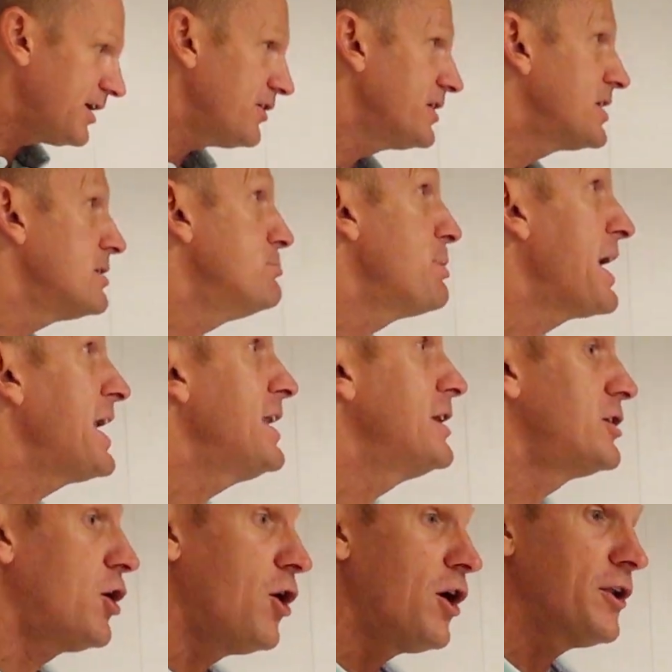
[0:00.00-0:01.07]
Kelly can pan
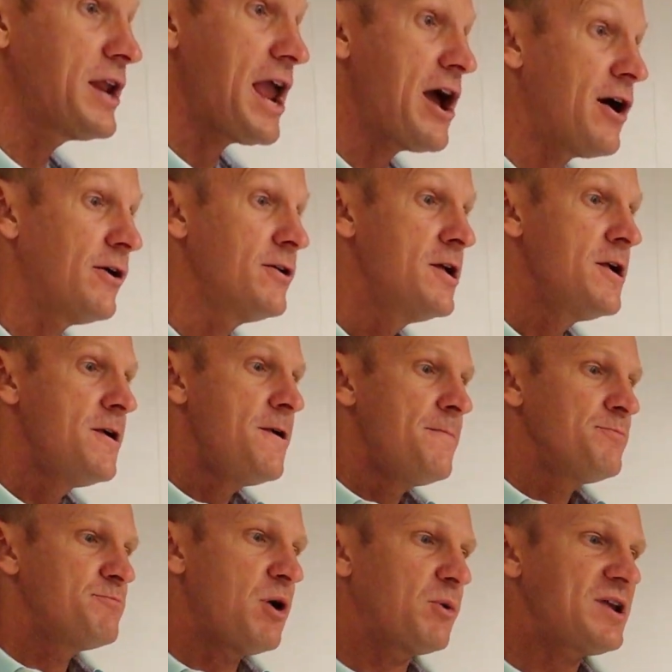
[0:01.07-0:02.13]
it all now,
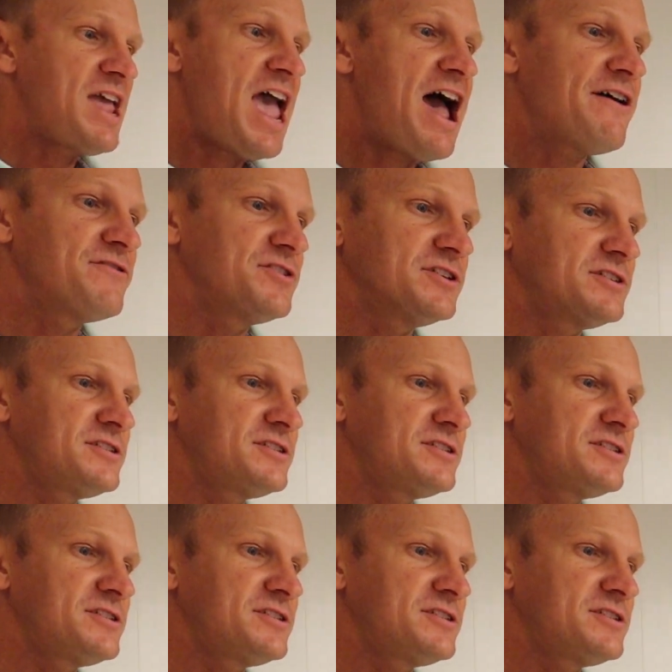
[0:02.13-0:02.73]
but we have the